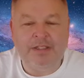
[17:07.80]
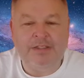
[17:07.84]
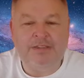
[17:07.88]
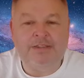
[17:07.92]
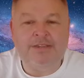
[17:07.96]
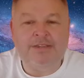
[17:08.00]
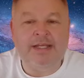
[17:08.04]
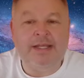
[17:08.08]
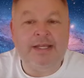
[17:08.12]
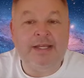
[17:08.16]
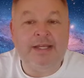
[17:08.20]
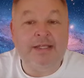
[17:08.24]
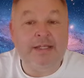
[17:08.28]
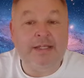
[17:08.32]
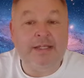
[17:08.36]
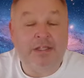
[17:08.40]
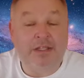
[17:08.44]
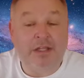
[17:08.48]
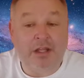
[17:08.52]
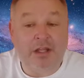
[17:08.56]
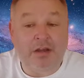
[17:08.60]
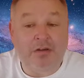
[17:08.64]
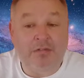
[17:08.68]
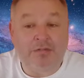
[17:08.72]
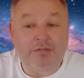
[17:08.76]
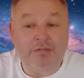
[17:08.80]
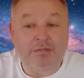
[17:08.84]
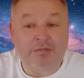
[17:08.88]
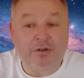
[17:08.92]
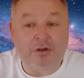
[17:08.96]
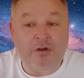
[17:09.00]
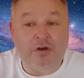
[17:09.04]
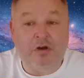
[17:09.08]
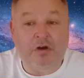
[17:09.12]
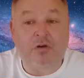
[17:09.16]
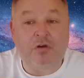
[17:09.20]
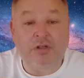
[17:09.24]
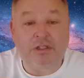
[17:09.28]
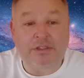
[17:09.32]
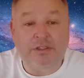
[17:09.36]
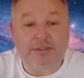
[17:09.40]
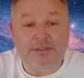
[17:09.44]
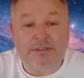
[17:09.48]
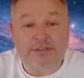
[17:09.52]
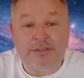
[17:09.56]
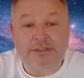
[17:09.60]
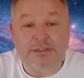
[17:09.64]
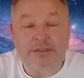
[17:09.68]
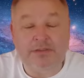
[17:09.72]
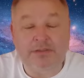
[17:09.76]
staying in love,
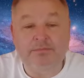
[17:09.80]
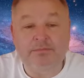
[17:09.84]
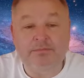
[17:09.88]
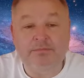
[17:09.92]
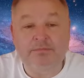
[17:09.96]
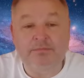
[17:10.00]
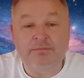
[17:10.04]
honesty,